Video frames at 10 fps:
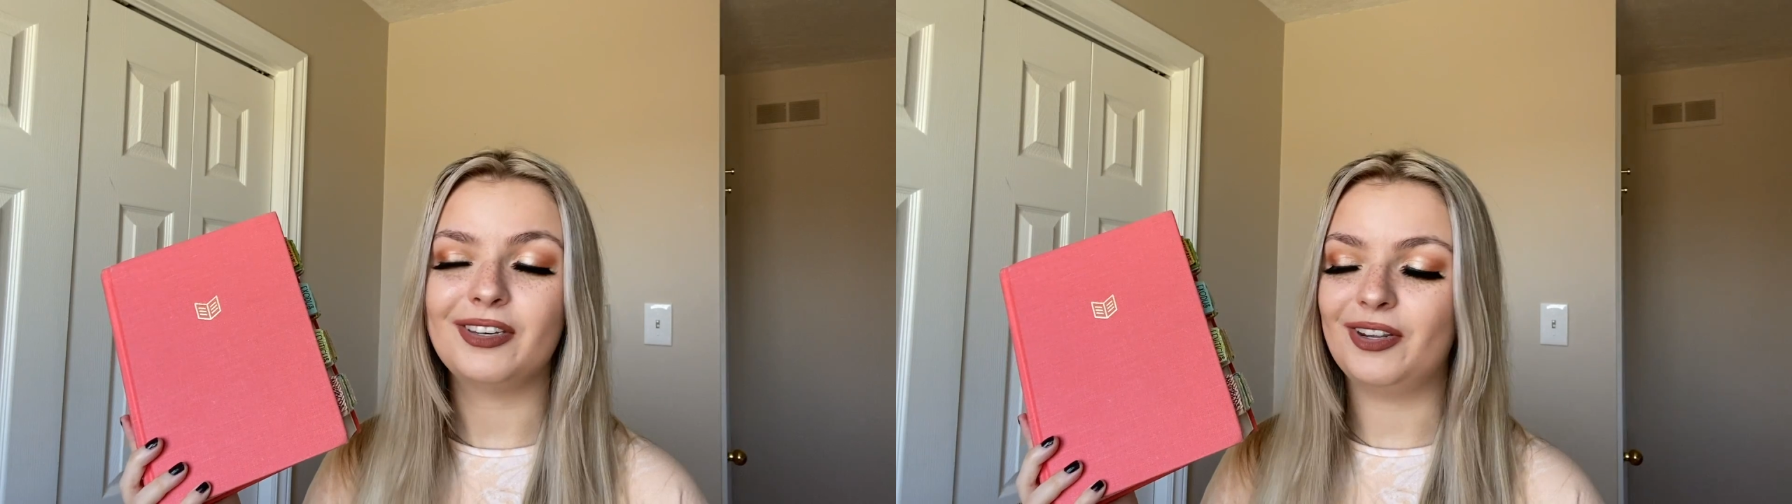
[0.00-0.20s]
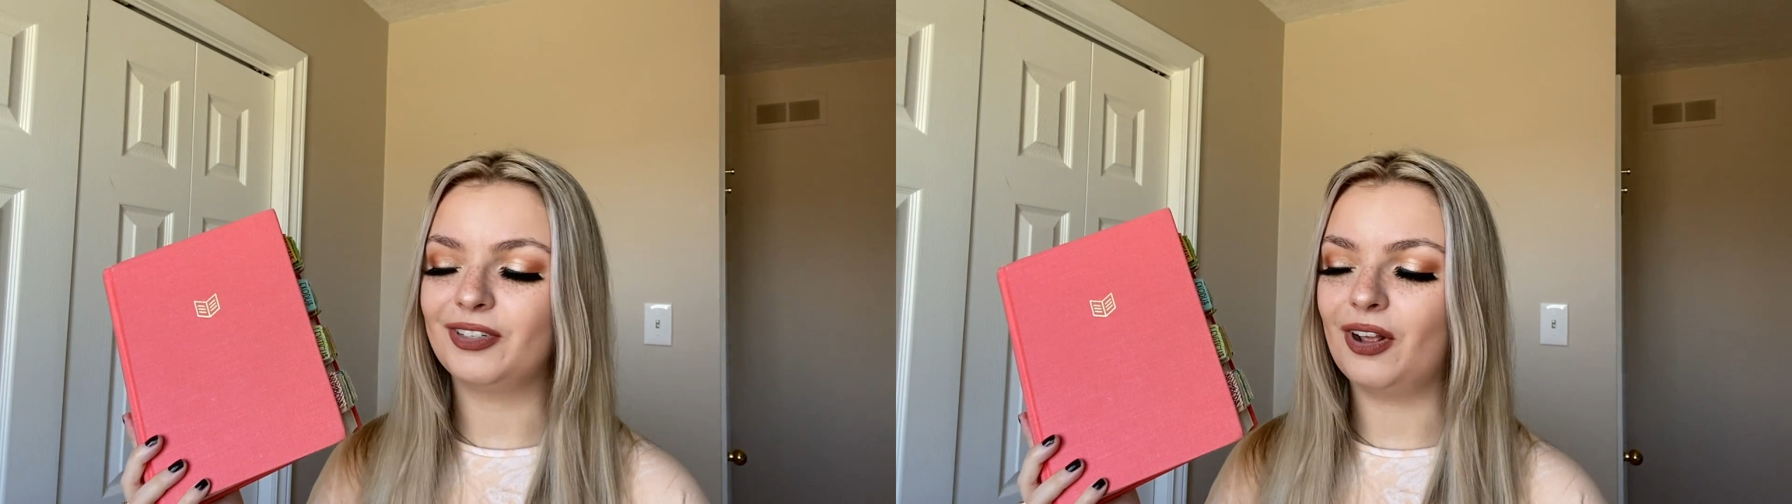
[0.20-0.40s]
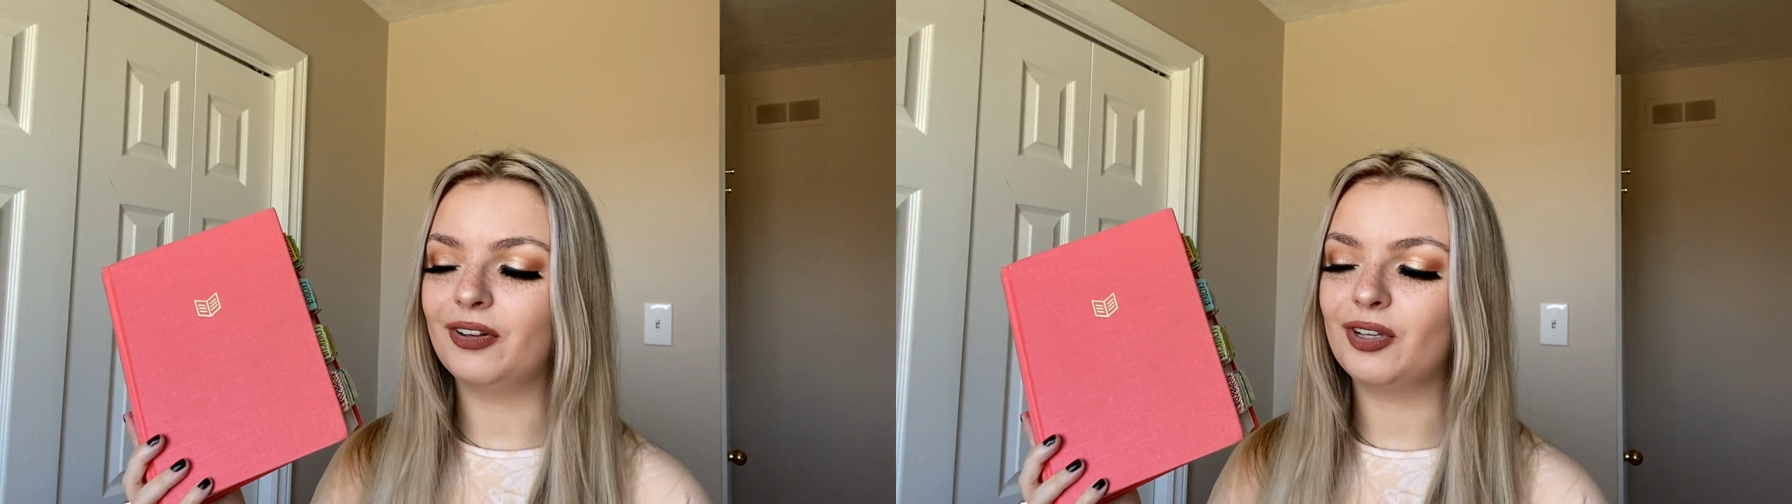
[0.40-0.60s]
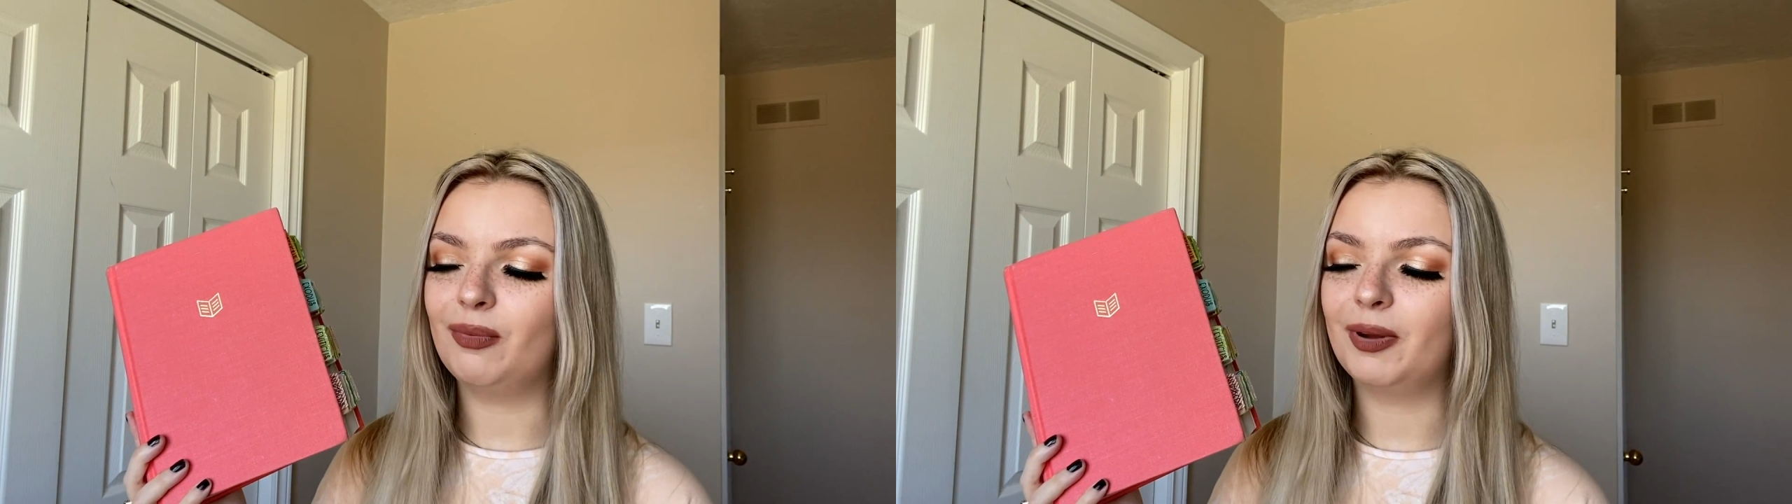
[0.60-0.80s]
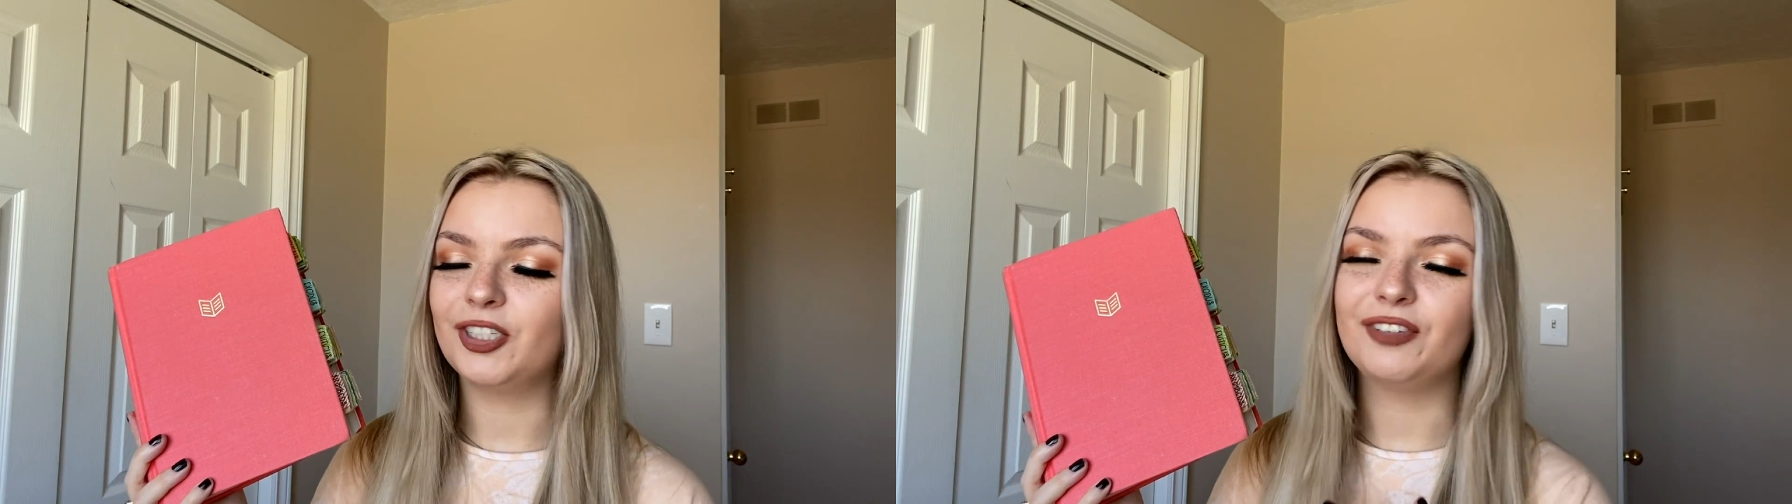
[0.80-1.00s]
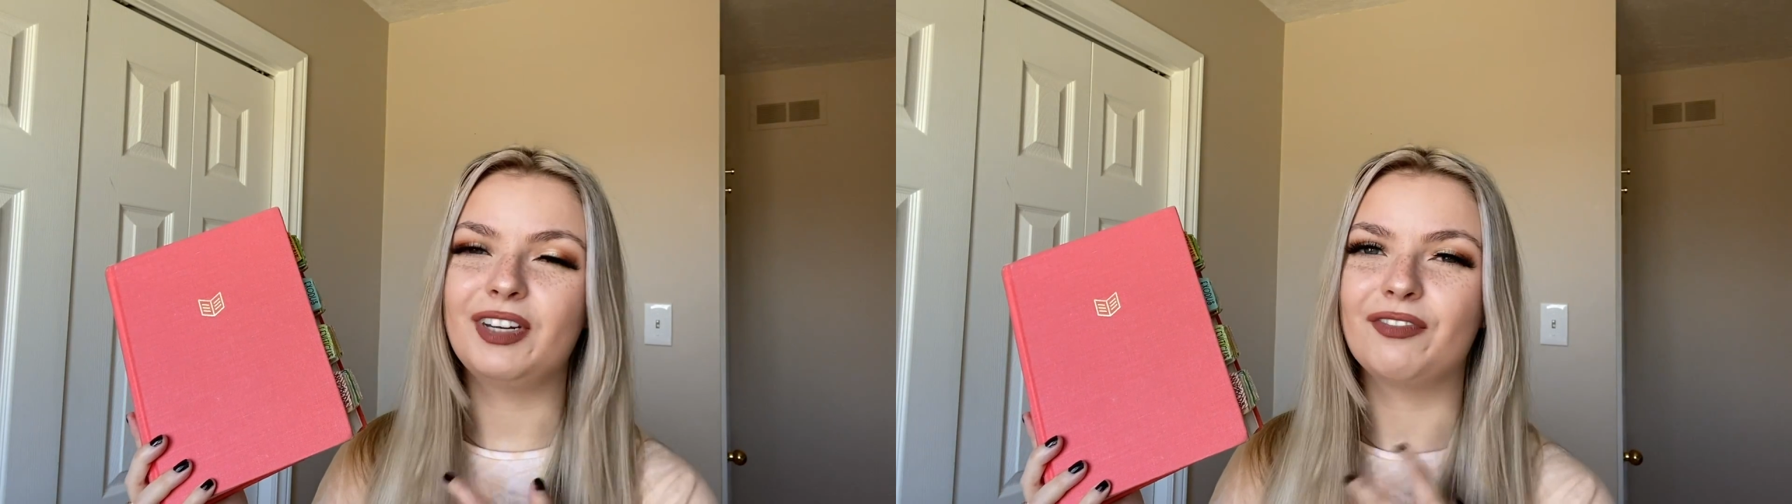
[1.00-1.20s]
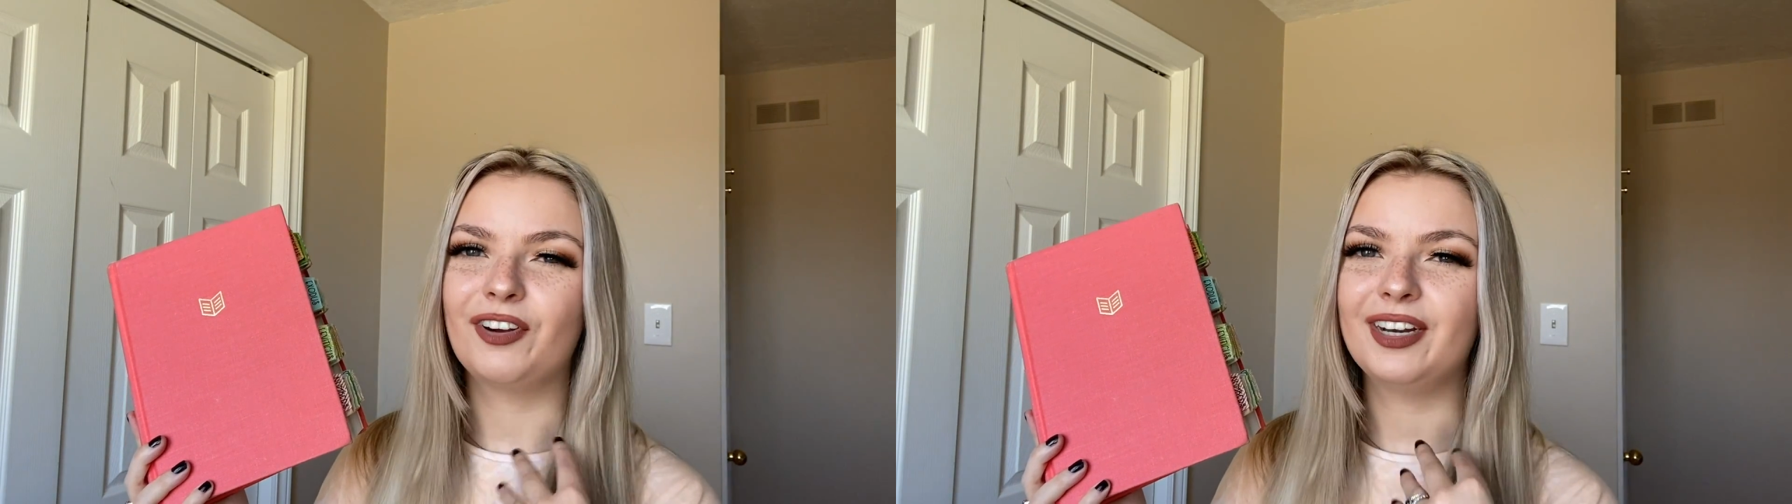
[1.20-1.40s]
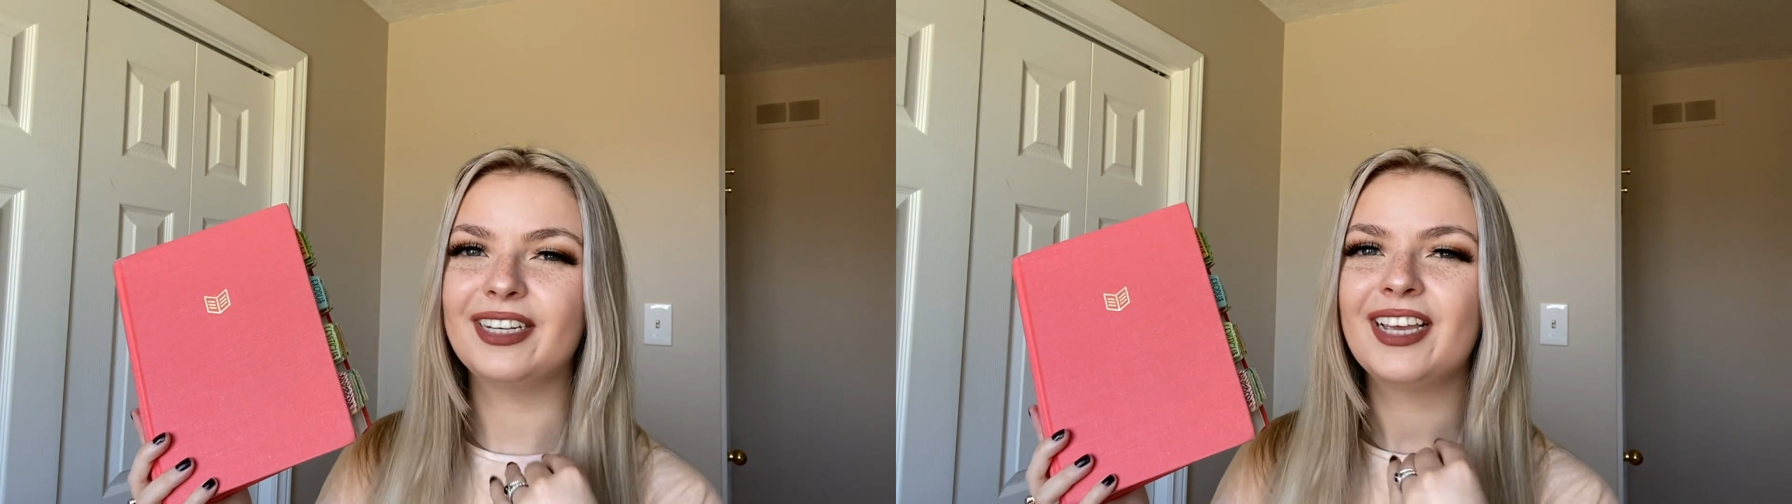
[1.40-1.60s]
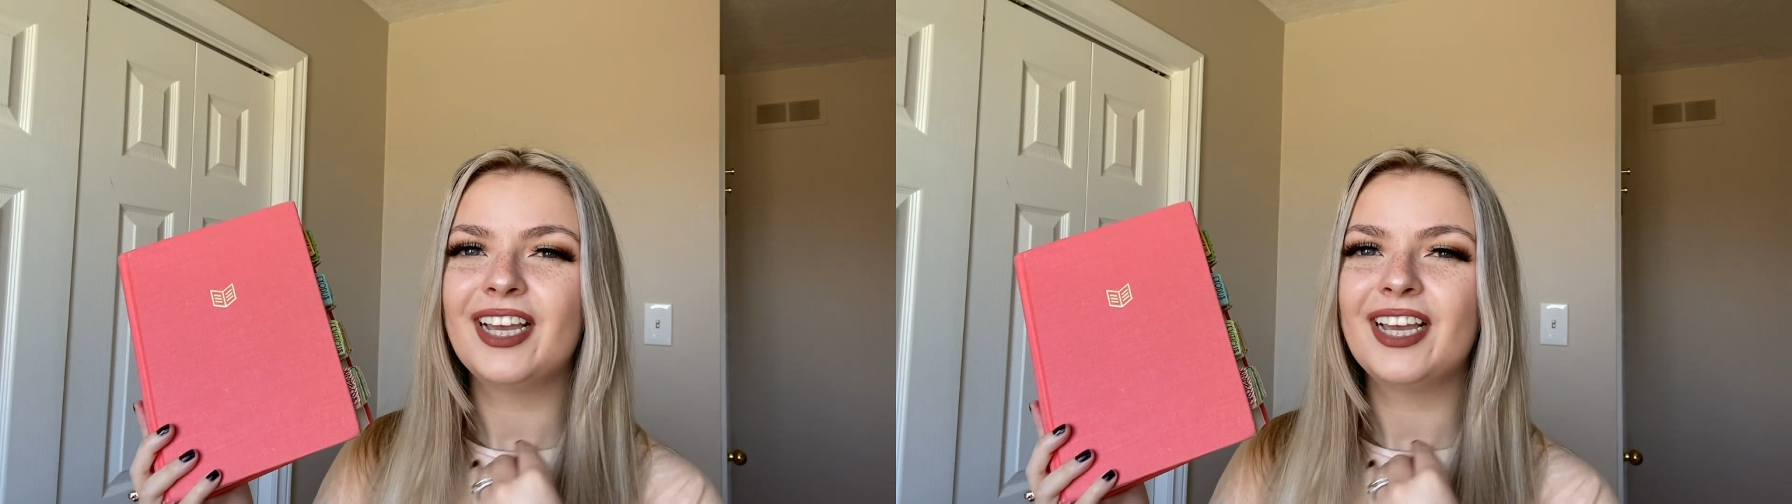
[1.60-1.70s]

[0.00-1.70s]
There's also a bunch of different